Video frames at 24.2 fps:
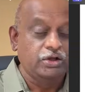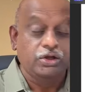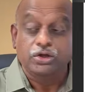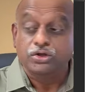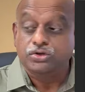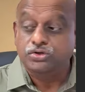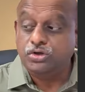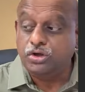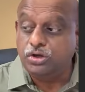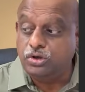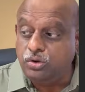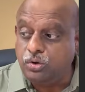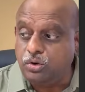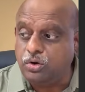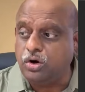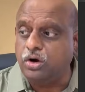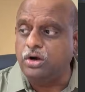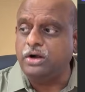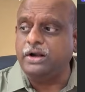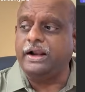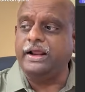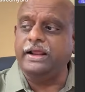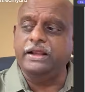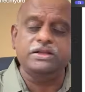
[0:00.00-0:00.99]
So
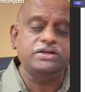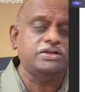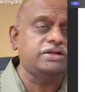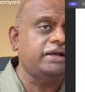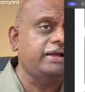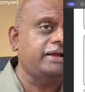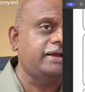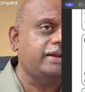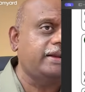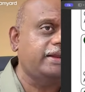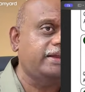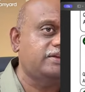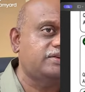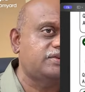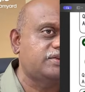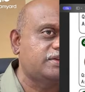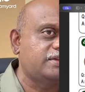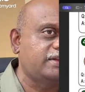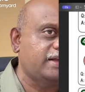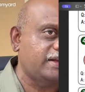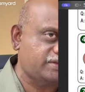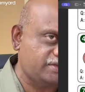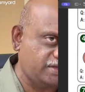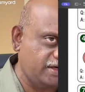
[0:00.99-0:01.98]
leukotrienes increase.
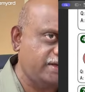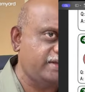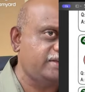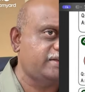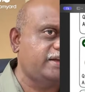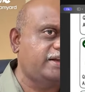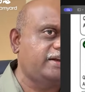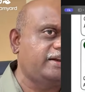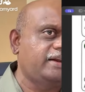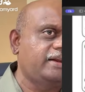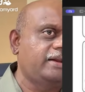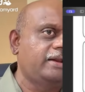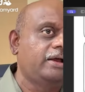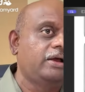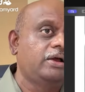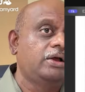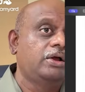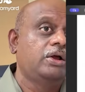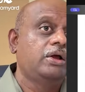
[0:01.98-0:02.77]
That's the reason